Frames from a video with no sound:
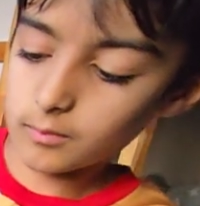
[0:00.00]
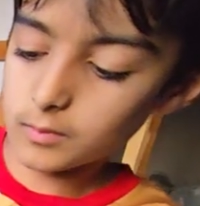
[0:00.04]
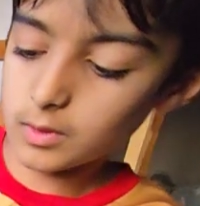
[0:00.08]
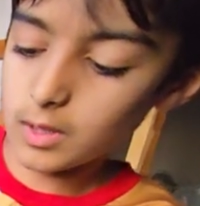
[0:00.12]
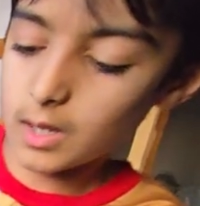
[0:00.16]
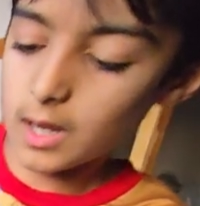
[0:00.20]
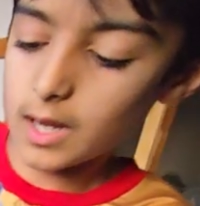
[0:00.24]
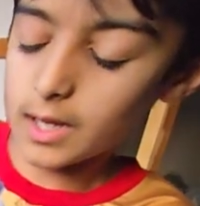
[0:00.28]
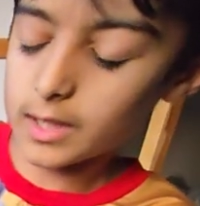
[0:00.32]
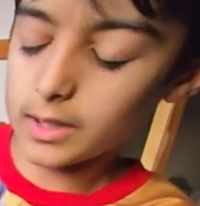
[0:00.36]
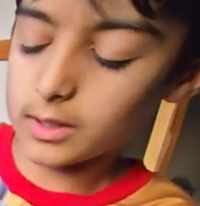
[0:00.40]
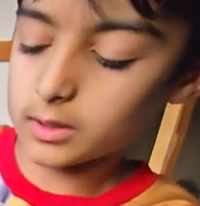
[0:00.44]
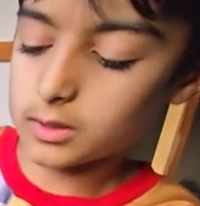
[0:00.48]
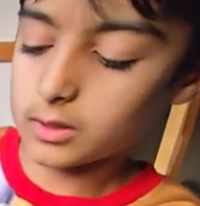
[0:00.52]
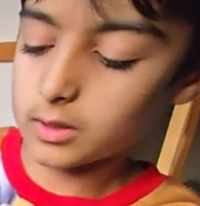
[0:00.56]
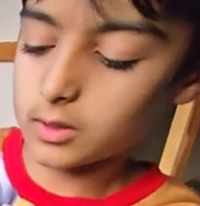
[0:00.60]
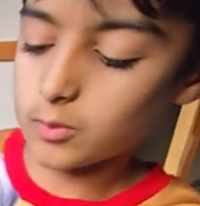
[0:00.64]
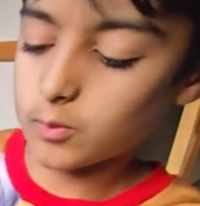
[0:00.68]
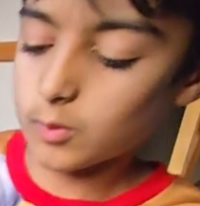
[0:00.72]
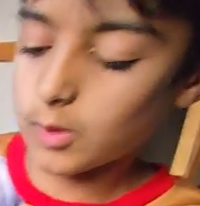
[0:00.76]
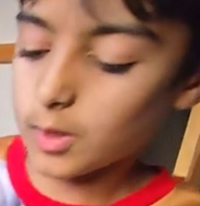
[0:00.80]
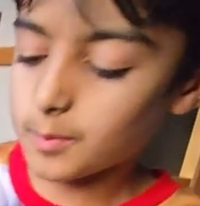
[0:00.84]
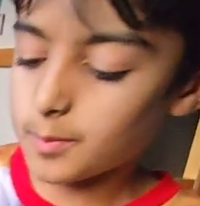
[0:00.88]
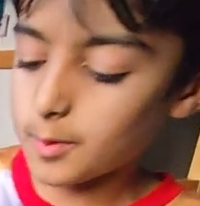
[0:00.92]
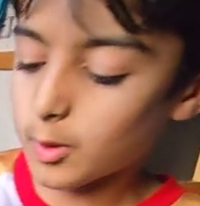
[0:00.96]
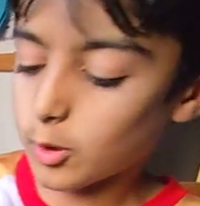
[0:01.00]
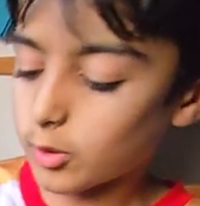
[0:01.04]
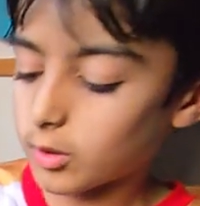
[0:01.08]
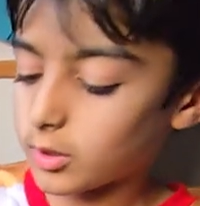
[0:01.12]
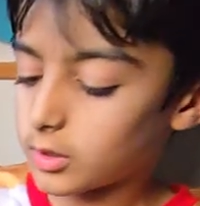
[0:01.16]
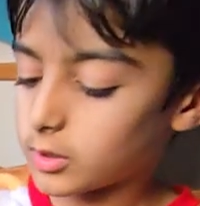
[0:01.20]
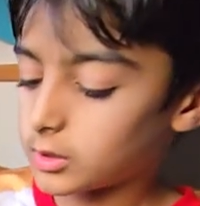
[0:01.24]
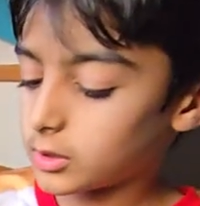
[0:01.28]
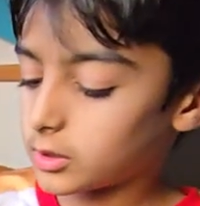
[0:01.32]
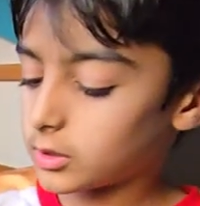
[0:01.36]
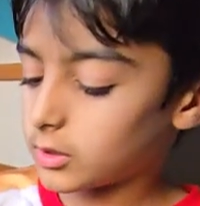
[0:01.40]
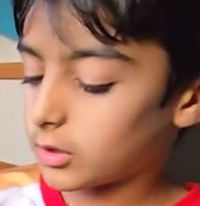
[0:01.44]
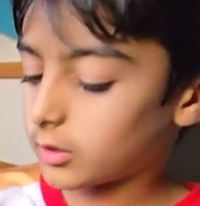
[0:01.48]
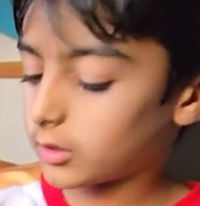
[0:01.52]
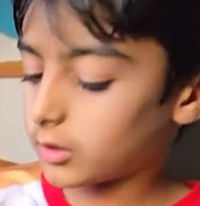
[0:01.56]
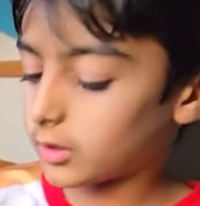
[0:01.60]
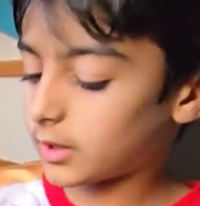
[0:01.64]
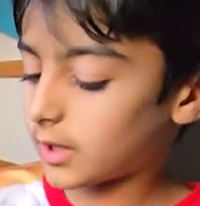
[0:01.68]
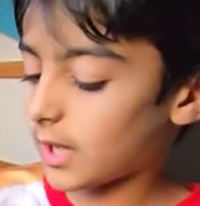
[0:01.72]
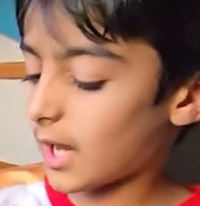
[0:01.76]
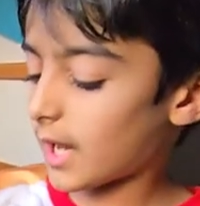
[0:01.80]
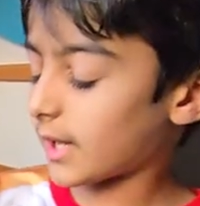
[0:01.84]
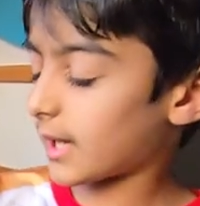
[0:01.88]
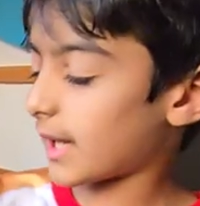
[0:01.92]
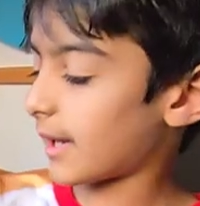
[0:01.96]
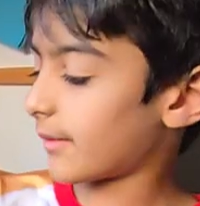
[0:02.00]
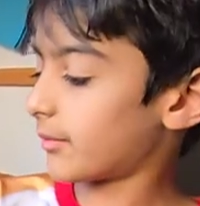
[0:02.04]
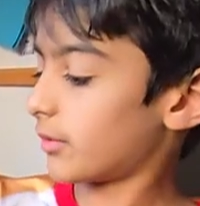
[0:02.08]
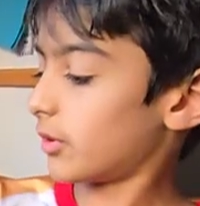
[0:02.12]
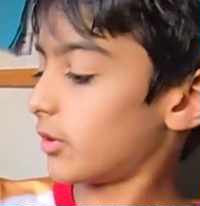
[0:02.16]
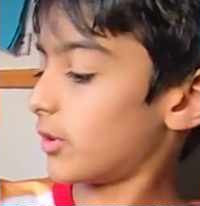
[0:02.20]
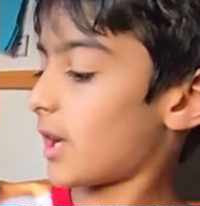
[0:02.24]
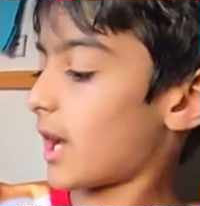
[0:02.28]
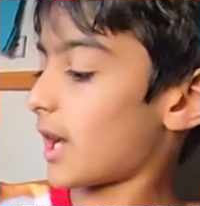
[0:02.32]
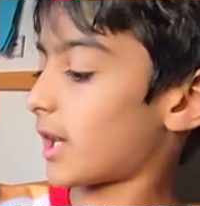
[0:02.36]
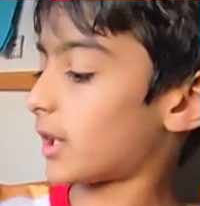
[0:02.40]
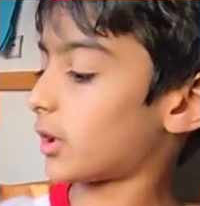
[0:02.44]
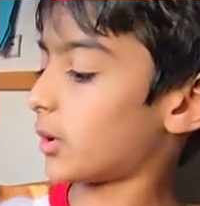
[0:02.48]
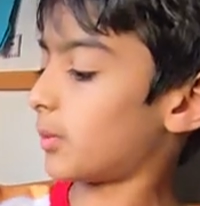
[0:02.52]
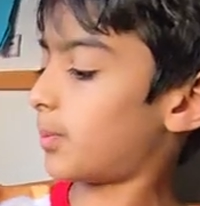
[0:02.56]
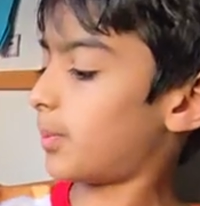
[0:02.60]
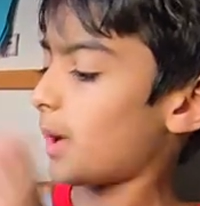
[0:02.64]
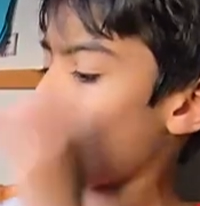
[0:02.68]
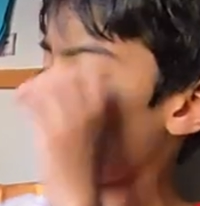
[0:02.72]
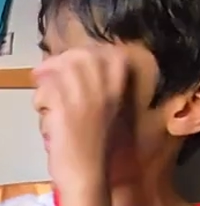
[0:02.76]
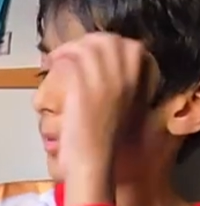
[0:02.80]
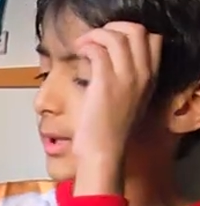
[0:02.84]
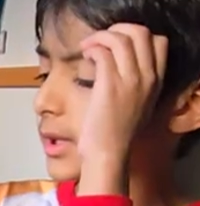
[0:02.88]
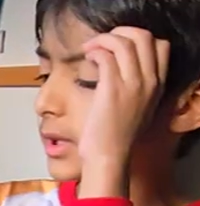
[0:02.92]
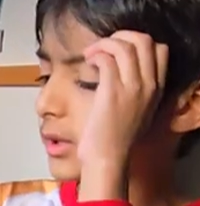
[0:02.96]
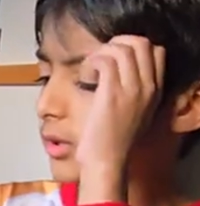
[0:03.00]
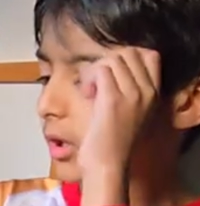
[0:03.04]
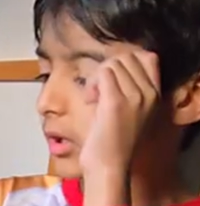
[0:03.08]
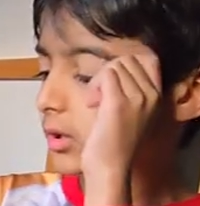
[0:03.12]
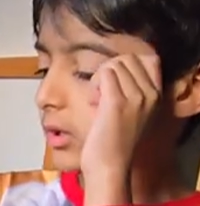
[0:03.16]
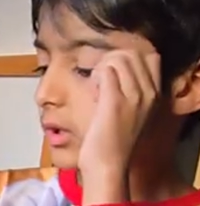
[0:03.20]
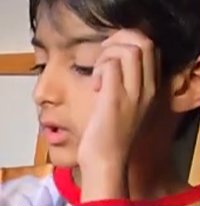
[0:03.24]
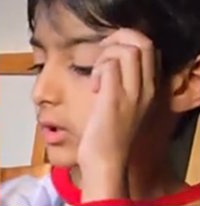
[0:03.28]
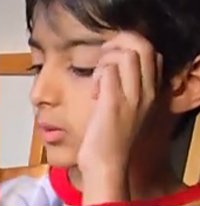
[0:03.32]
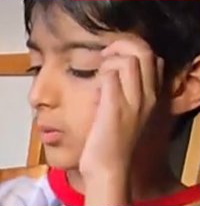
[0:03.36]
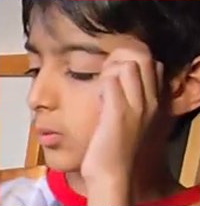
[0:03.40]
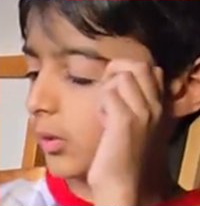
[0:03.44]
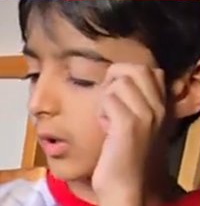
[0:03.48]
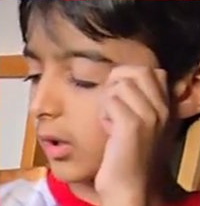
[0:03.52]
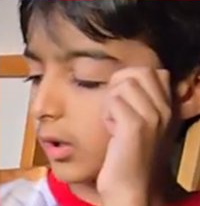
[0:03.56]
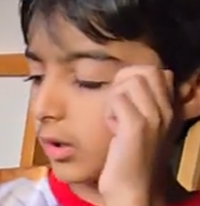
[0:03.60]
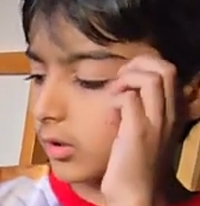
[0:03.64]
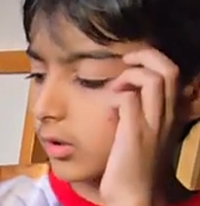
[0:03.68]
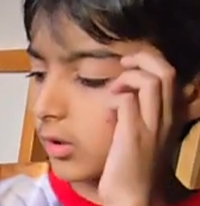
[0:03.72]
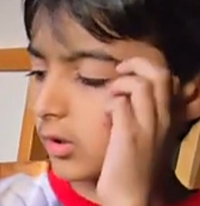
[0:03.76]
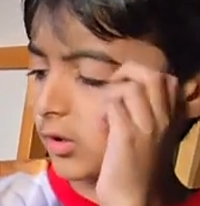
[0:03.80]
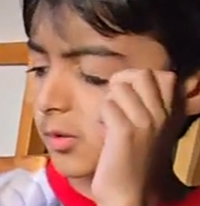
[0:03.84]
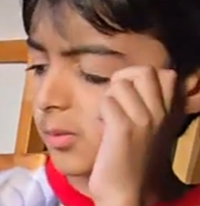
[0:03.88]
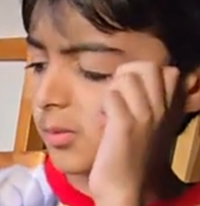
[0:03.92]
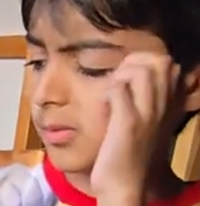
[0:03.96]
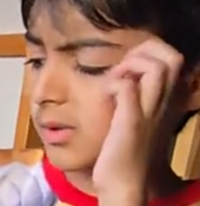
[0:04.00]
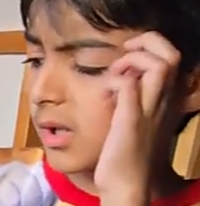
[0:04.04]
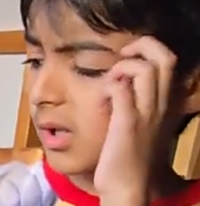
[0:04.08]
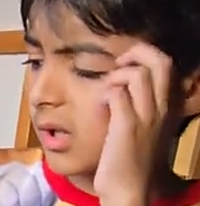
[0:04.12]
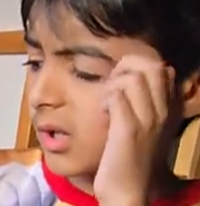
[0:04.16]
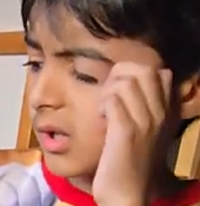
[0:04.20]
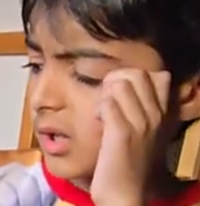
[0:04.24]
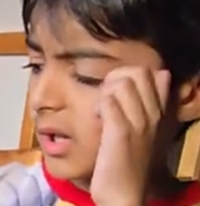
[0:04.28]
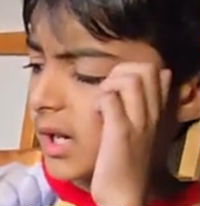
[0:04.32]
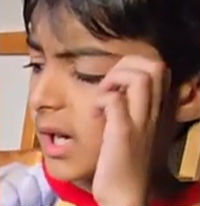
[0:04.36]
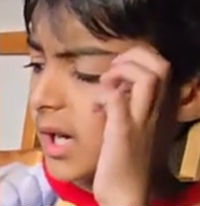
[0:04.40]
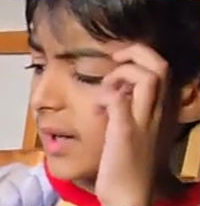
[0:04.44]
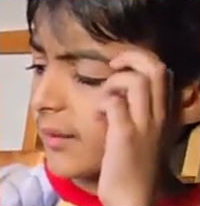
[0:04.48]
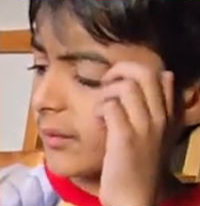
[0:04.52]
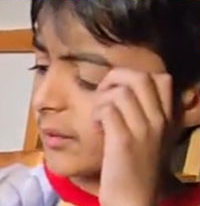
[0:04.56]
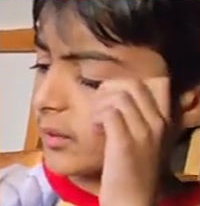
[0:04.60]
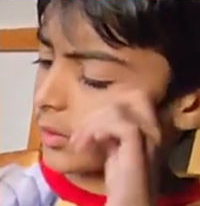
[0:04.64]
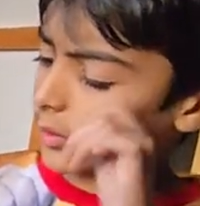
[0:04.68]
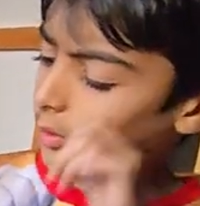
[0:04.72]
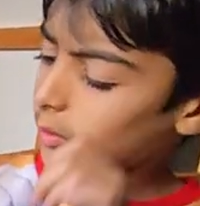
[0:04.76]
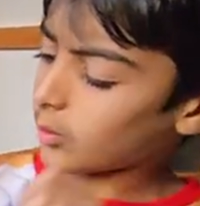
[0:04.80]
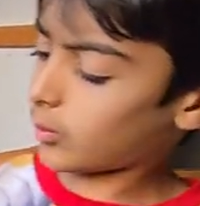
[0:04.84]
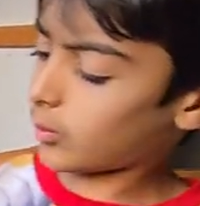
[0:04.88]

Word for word: Guys, what about the attack after that? They're probably not going to want to come after